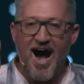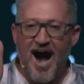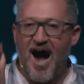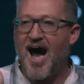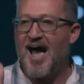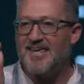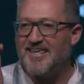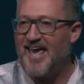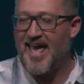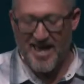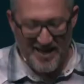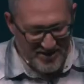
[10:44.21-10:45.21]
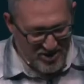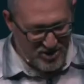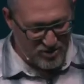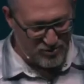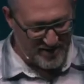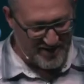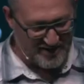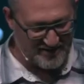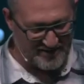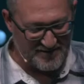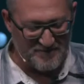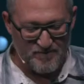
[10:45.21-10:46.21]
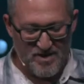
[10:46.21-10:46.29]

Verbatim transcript: I can do this.